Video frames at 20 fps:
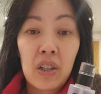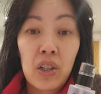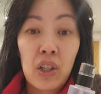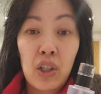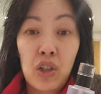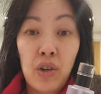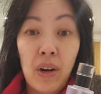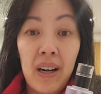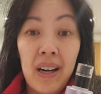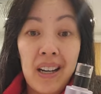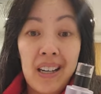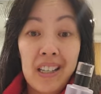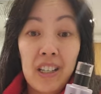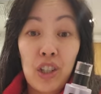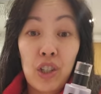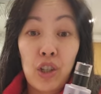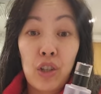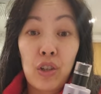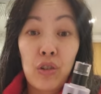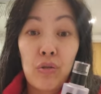to try and
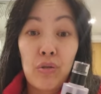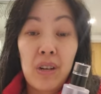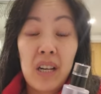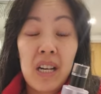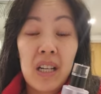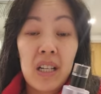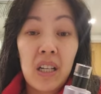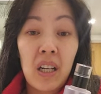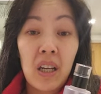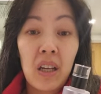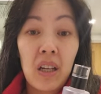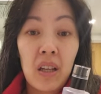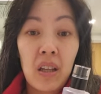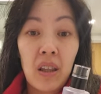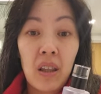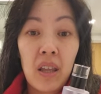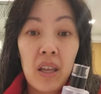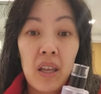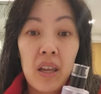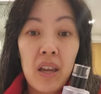excrete
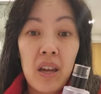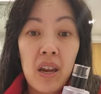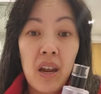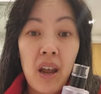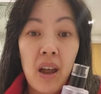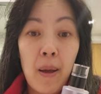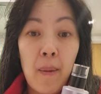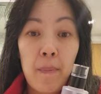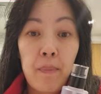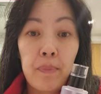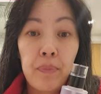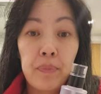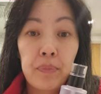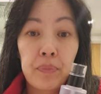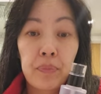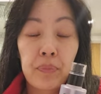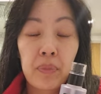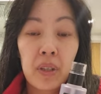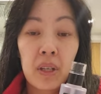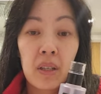the
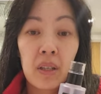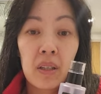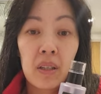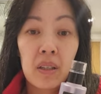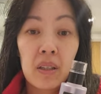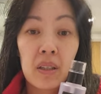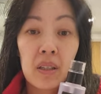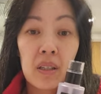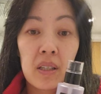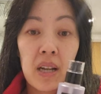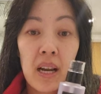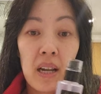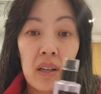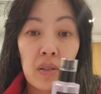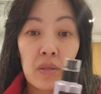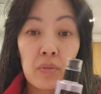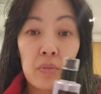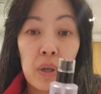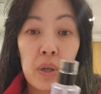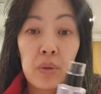
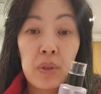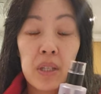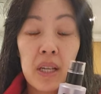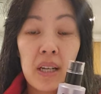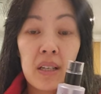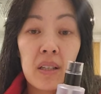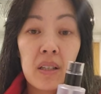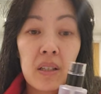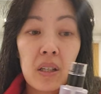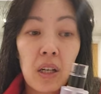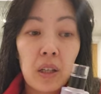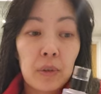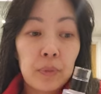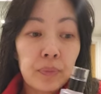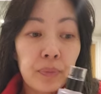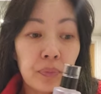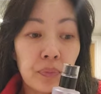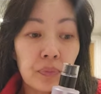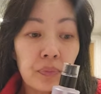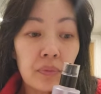snail mucin.
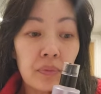So